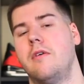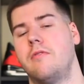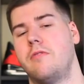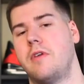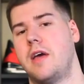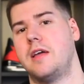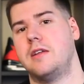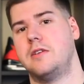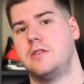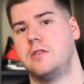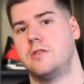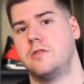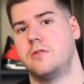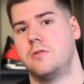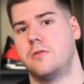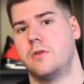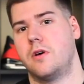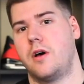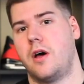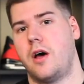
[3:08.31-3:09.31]
they
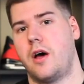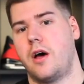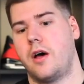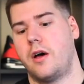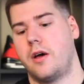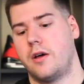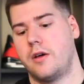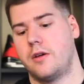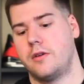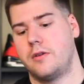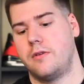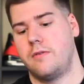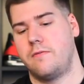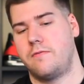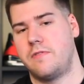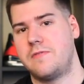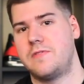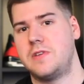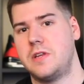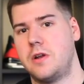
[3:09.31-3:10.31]
do
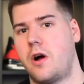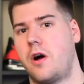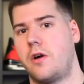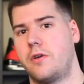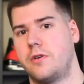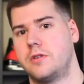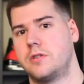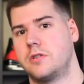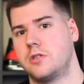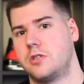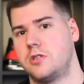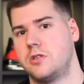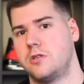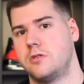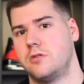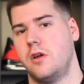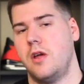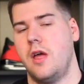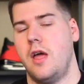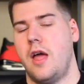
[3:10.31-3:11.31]
$50 a shoe.